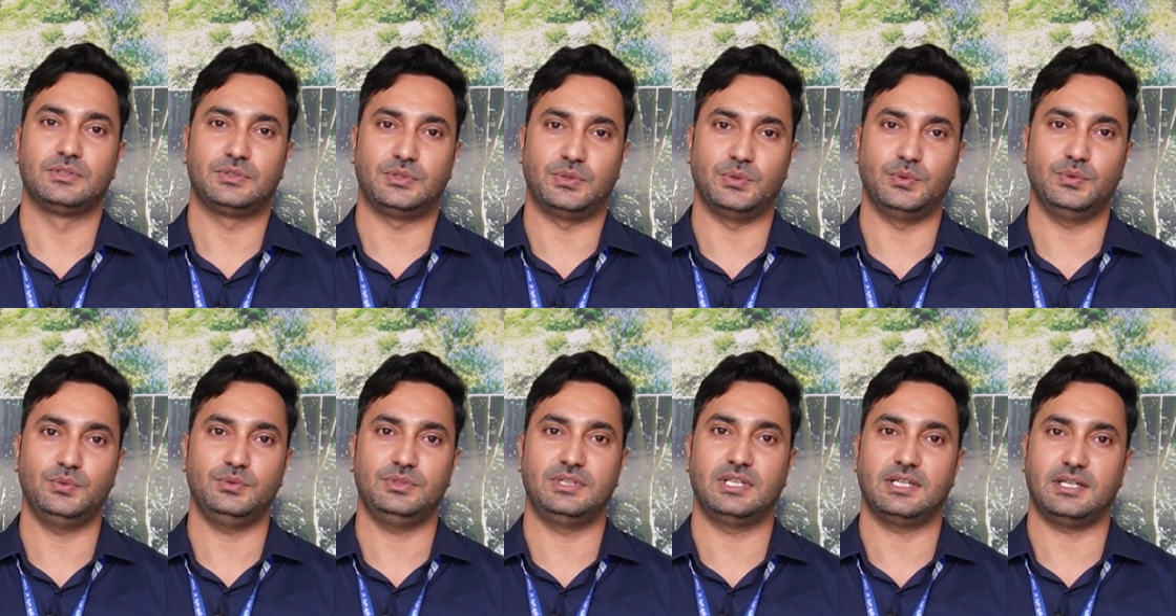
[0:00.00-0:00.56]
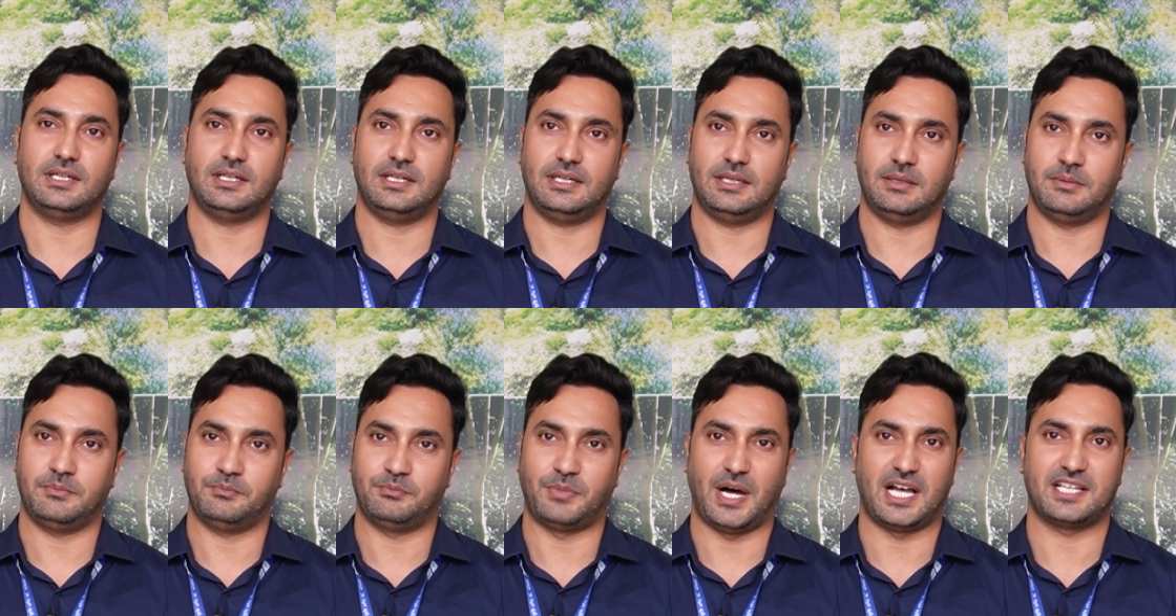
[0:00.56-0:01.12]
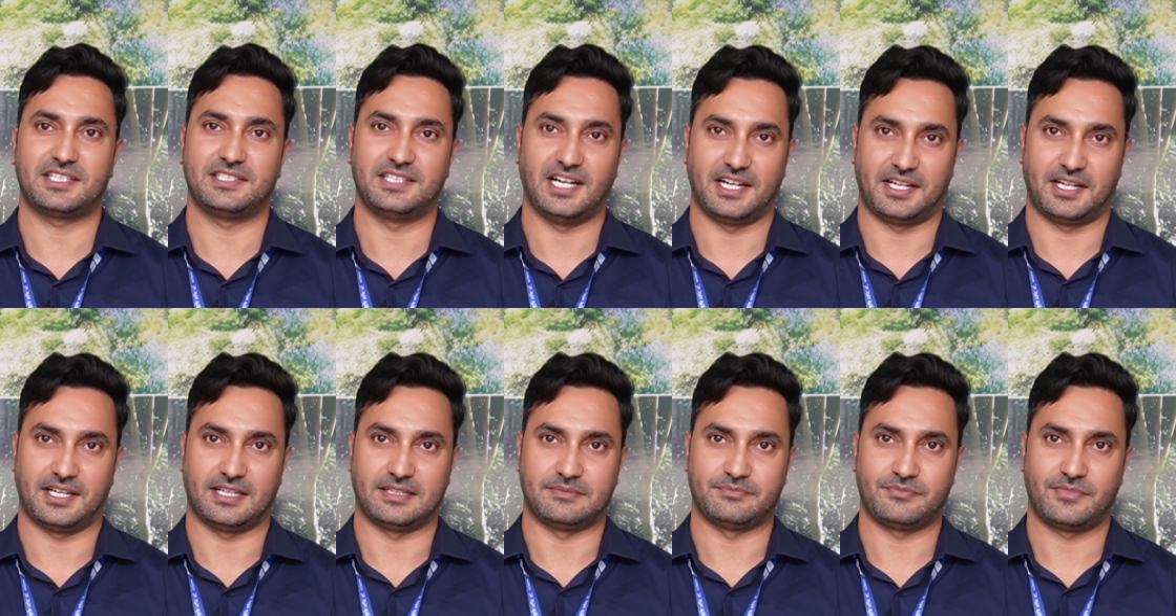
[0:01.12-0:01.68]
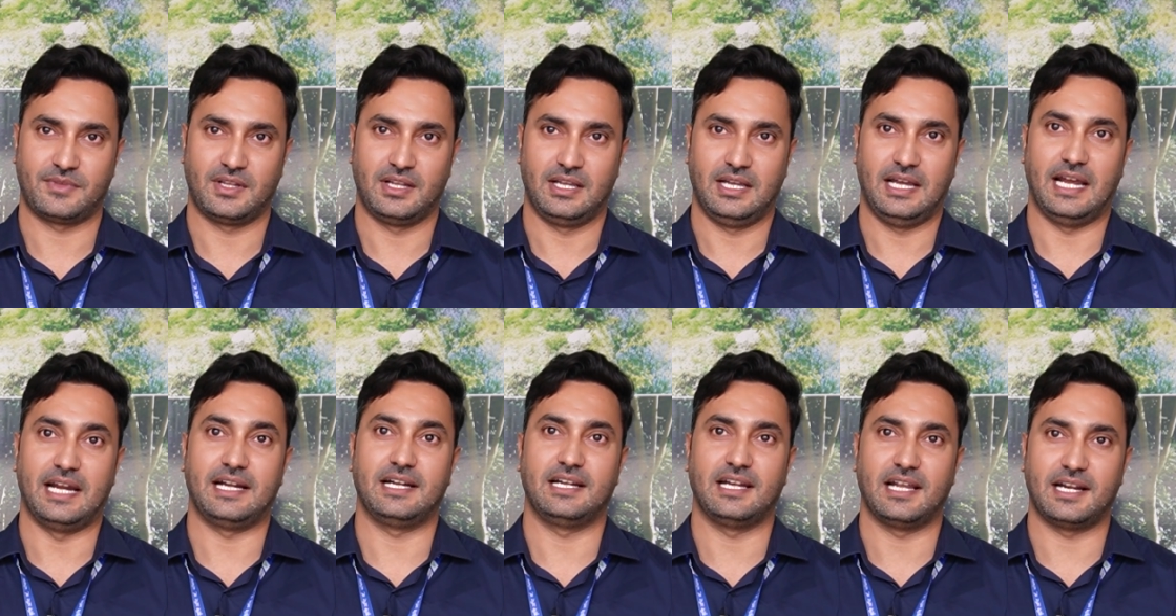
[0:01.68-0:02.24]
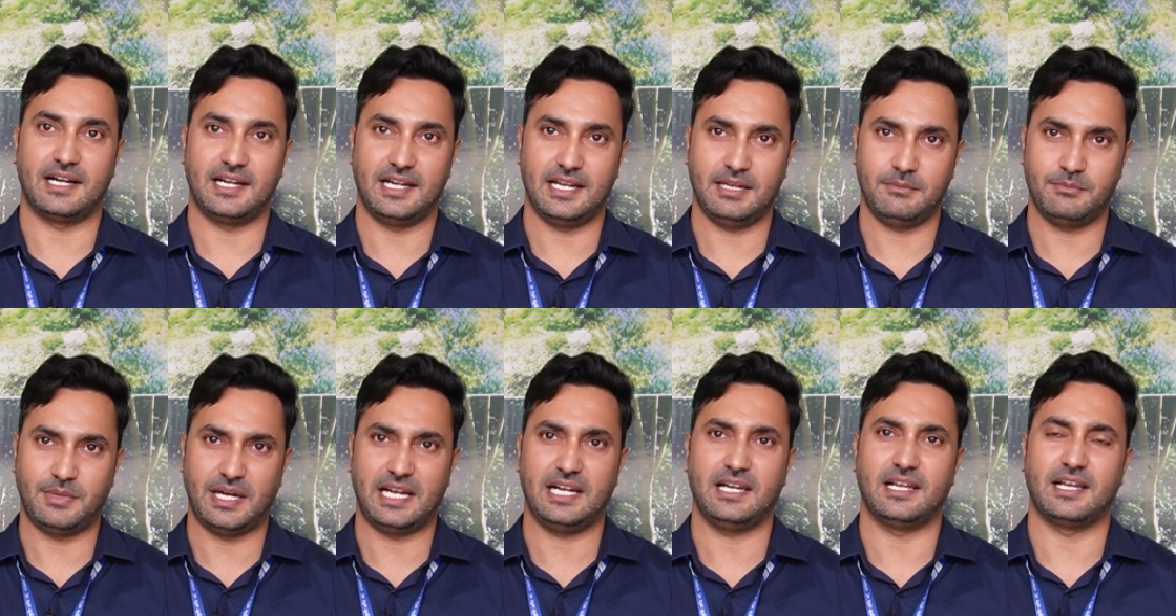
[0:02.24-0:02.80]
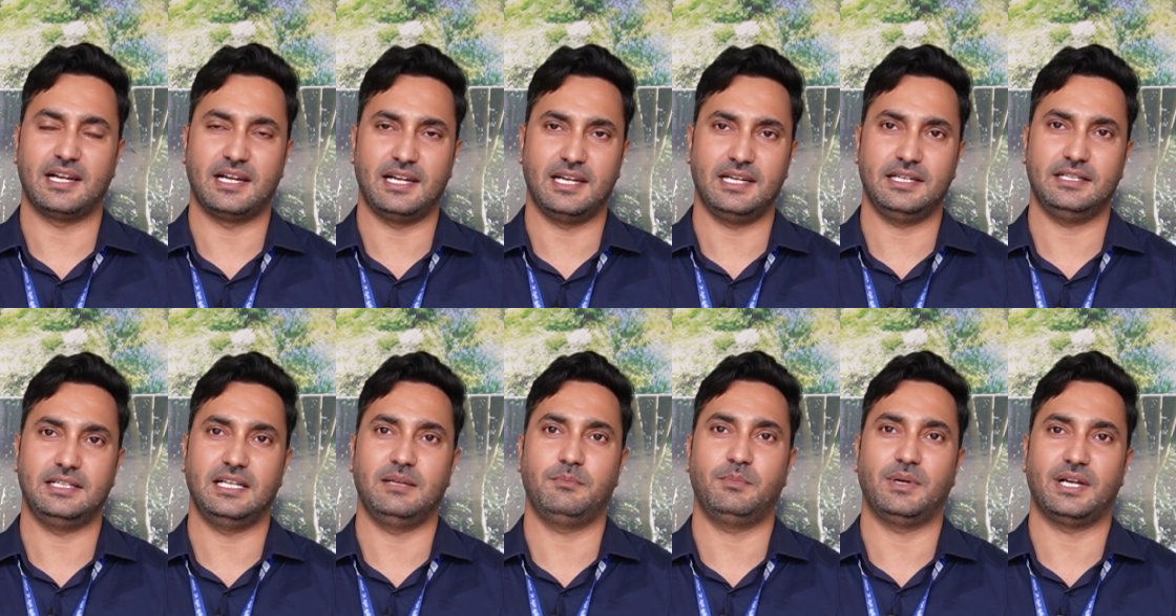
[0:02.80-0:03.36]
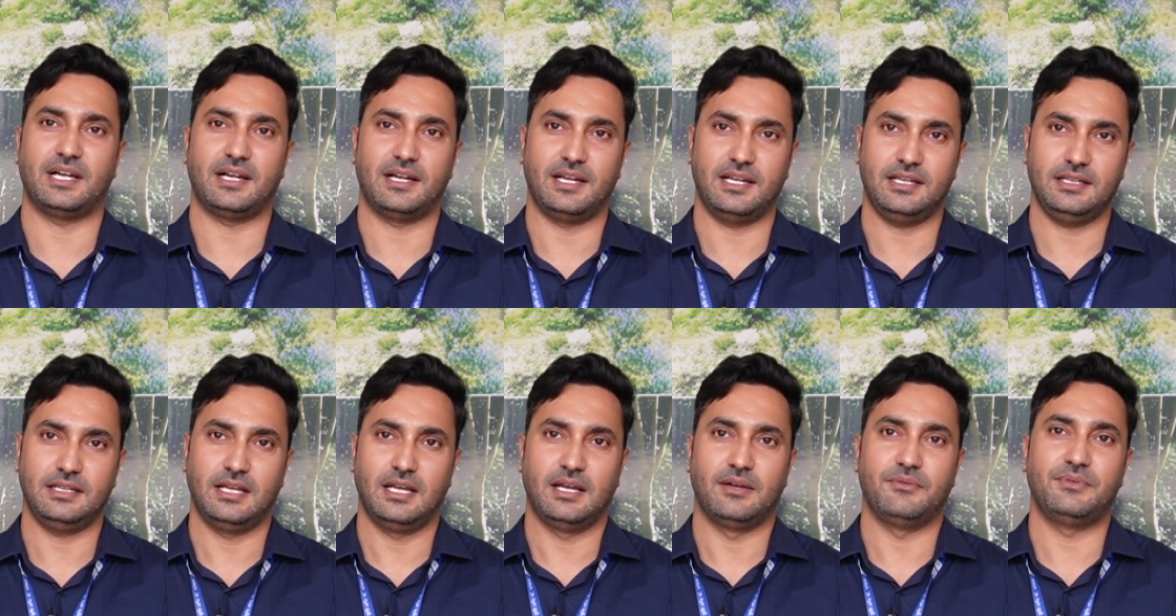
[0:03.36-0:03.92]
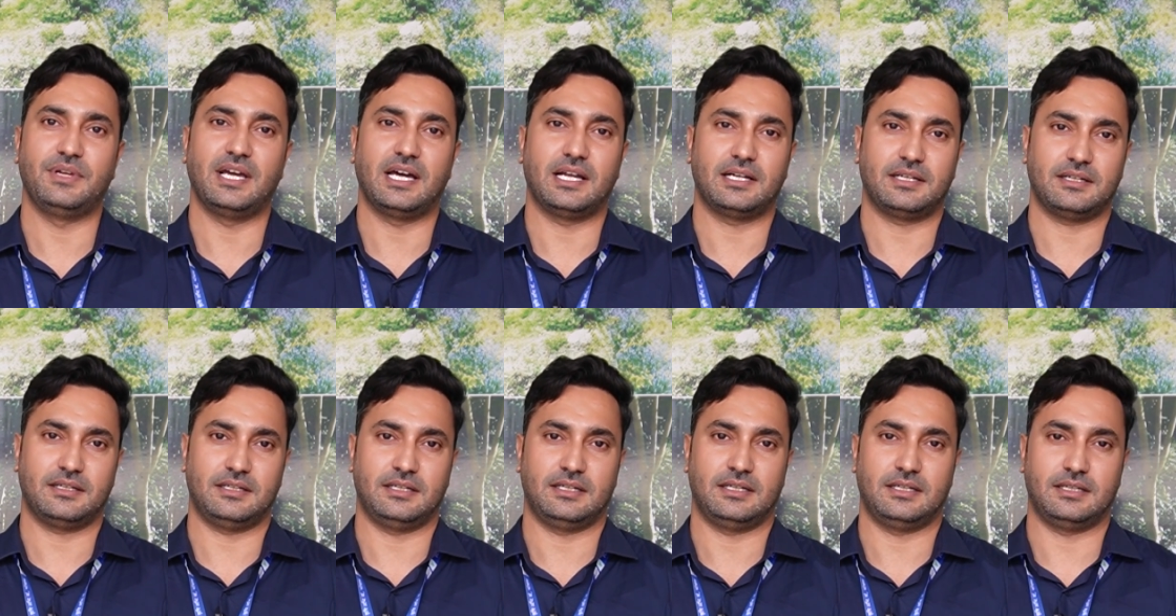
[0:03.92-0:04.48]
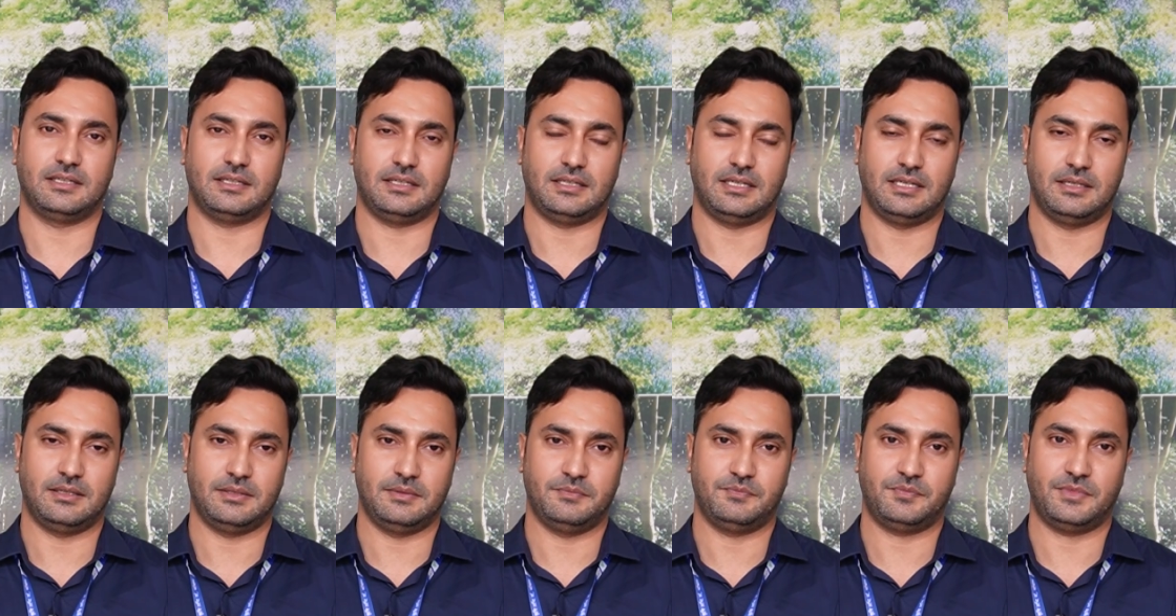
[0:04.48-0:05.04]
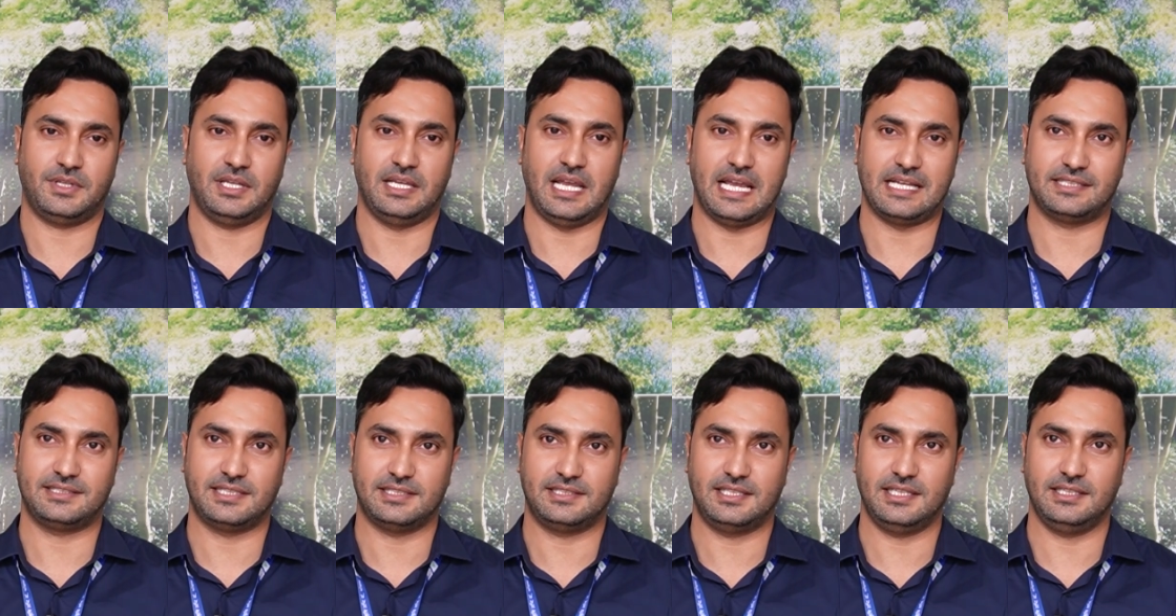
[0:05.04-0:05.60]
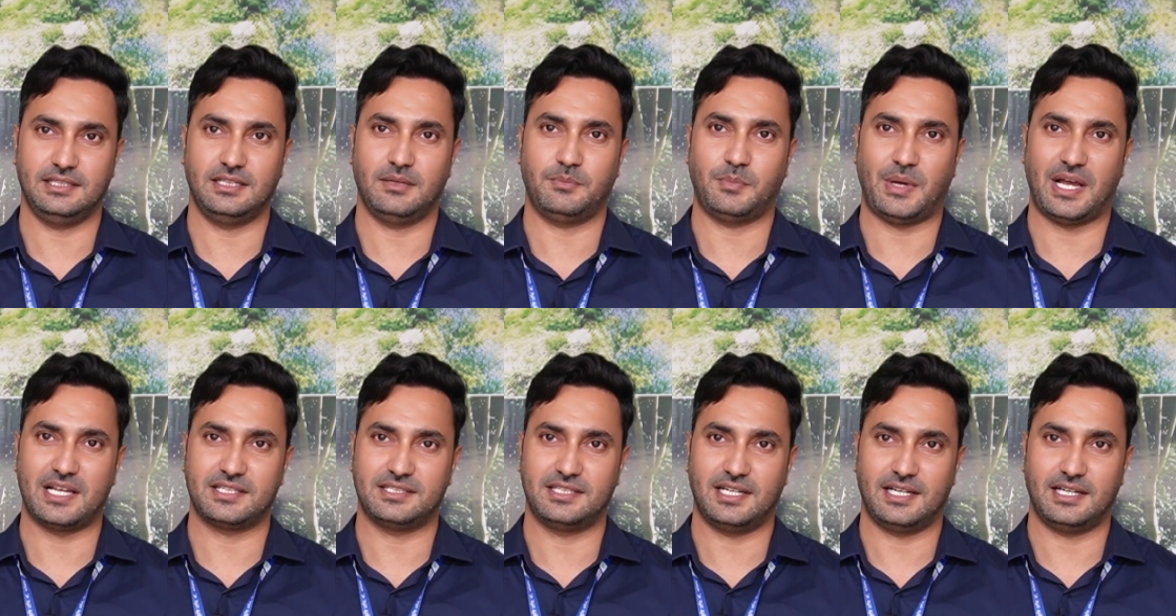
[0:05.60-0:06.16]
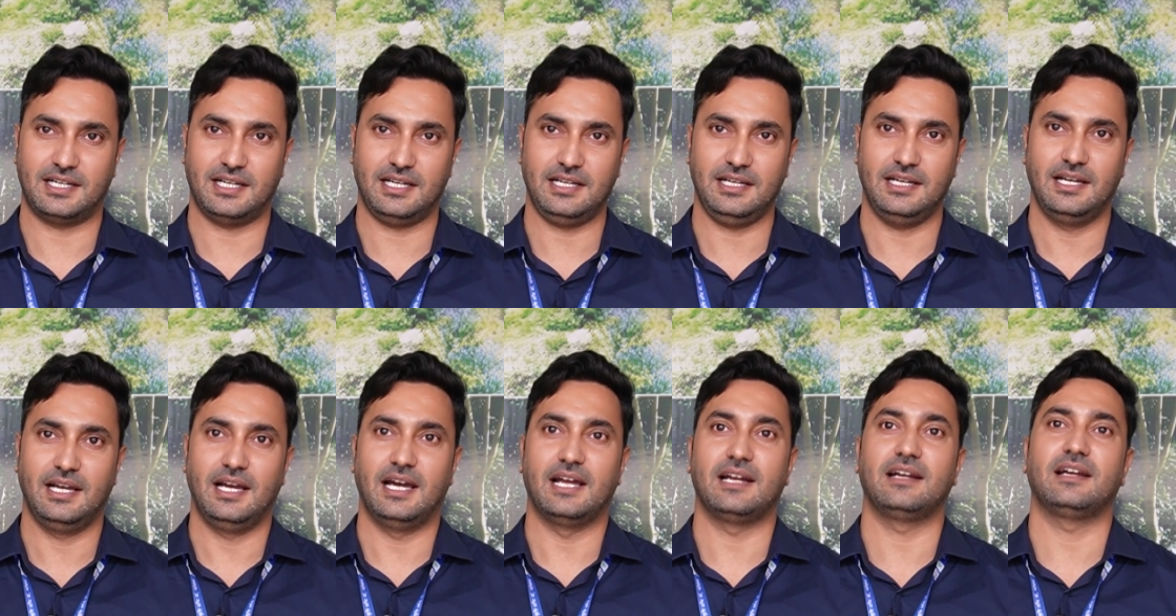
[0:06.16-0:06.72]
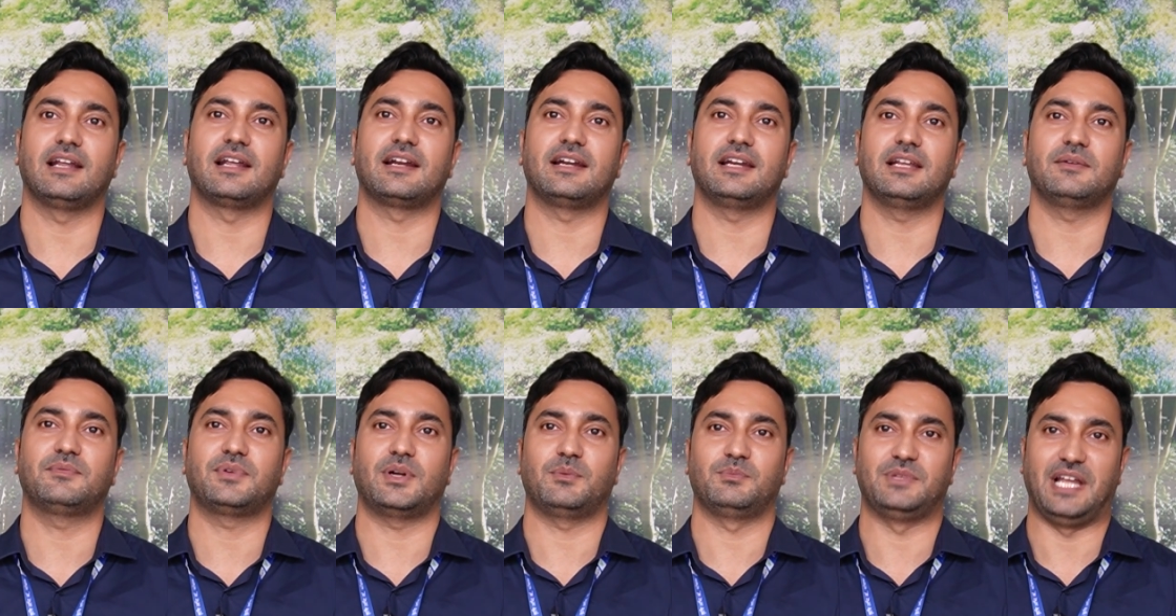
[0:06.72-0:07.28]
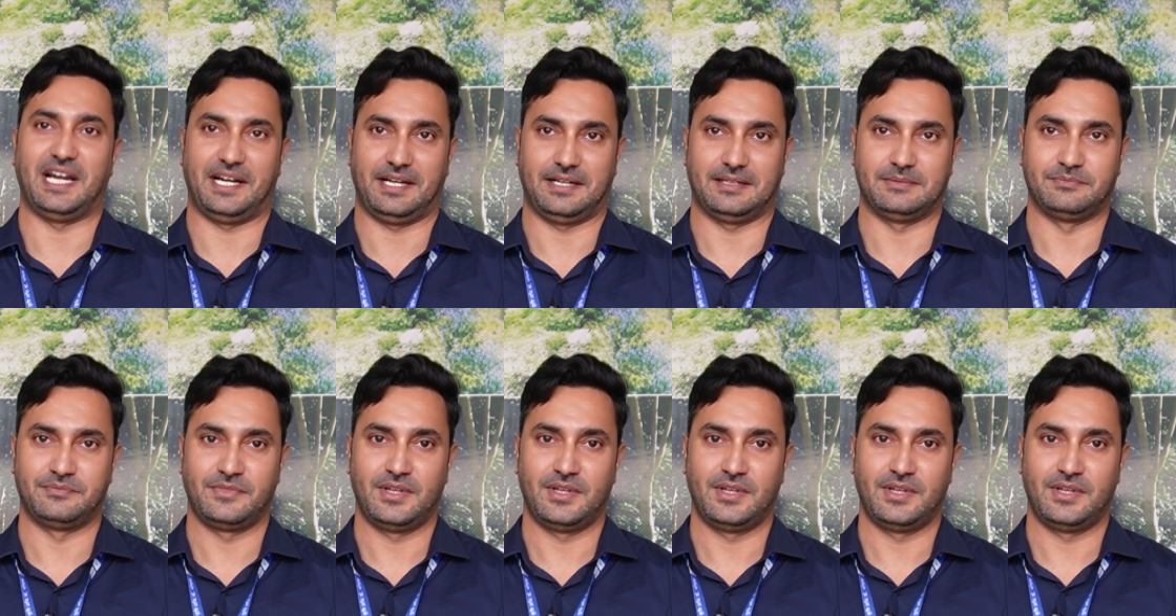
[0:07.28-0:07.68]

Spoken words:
through the past data, and learning by learning, deep learning, we are accessing the past data and learning from that.